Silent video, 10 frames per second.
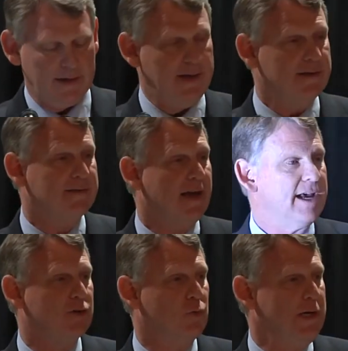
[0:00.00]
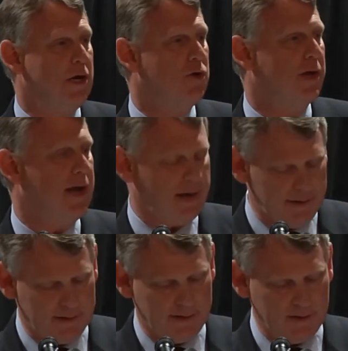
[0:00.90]
He decided to
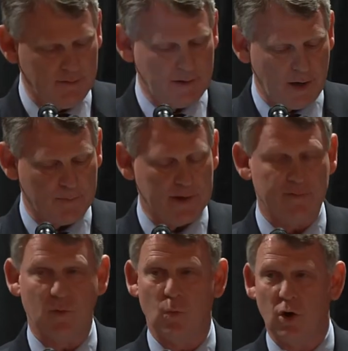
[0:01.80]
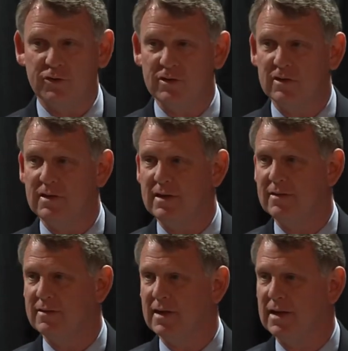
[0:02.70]
relocate his company from Washington,
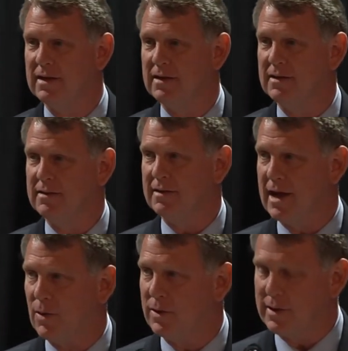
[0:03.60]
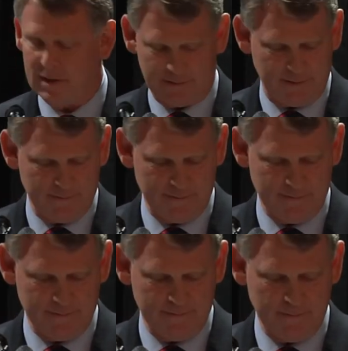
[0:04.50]
D.C. to Howard County.
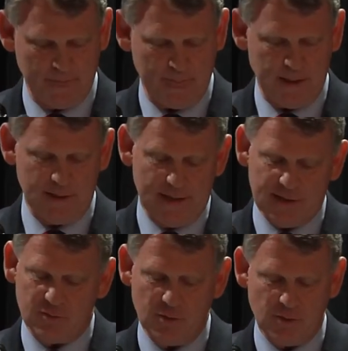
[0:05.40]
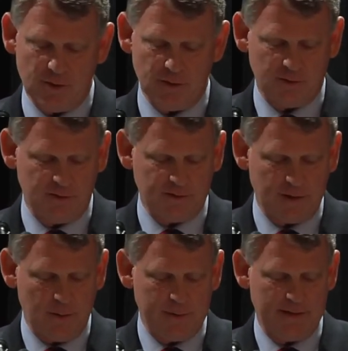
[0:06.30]
In the next few years, this
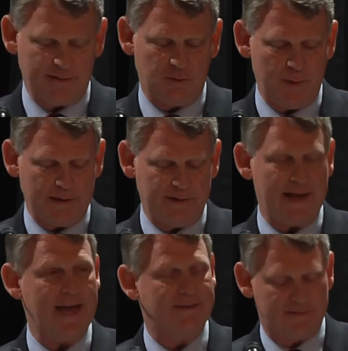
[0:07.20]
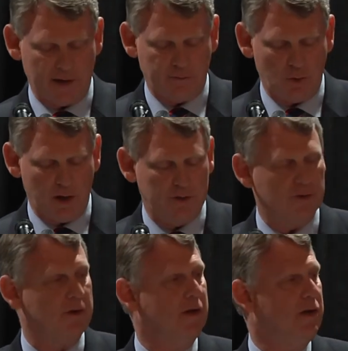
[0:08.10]
company is expected to add several
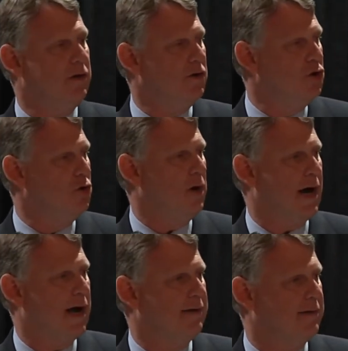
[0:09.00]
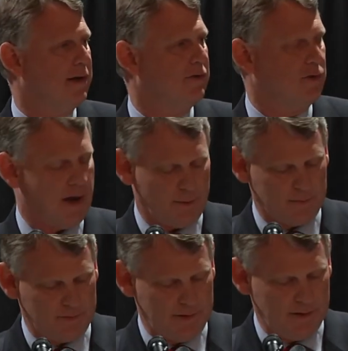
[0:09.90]
hundred new high tech
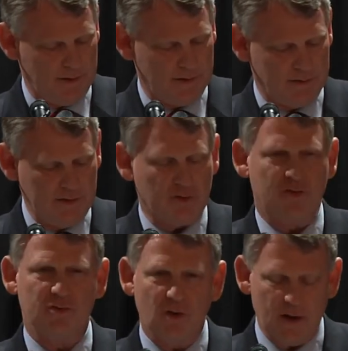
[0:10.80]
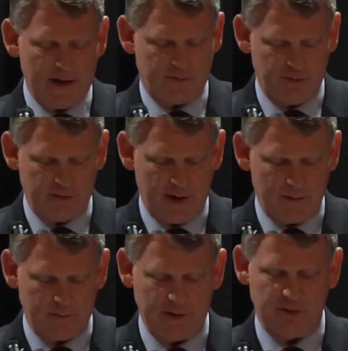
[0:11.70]
jobs. These are sought after
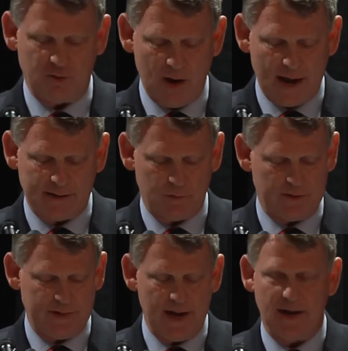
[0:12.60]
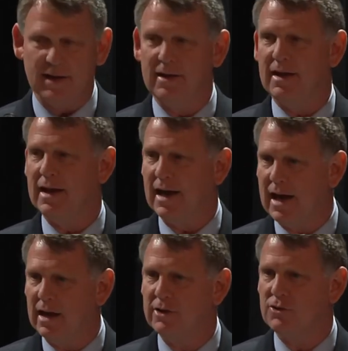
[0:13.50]
jobs that attract and retain a
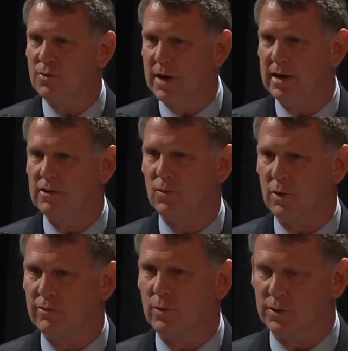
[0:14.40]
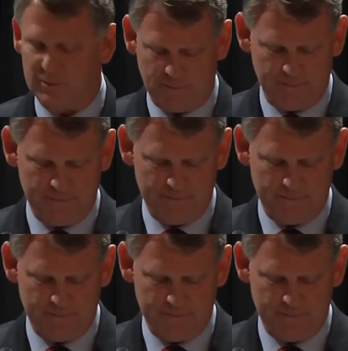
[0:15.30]
highly trained workforce.